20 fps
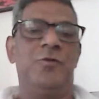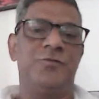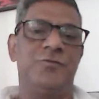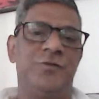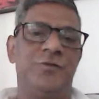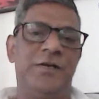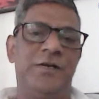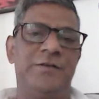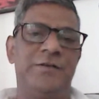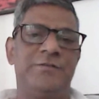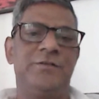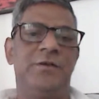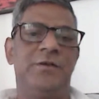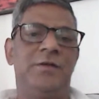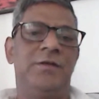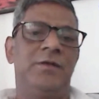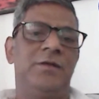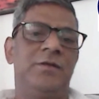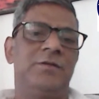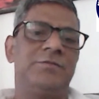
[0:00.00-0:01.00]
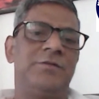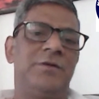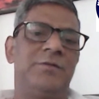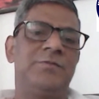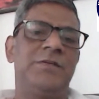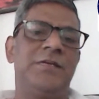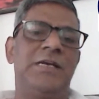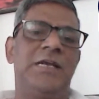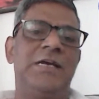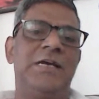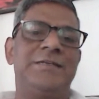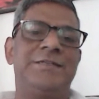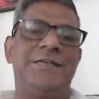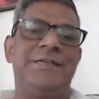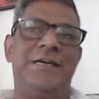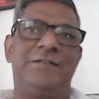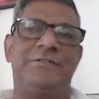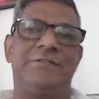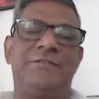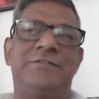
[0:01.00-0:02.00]
consonants, something like
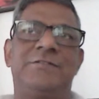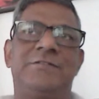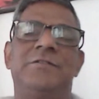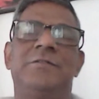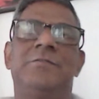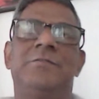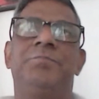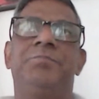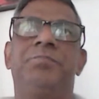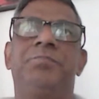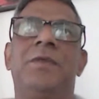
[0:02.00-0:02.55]
texts,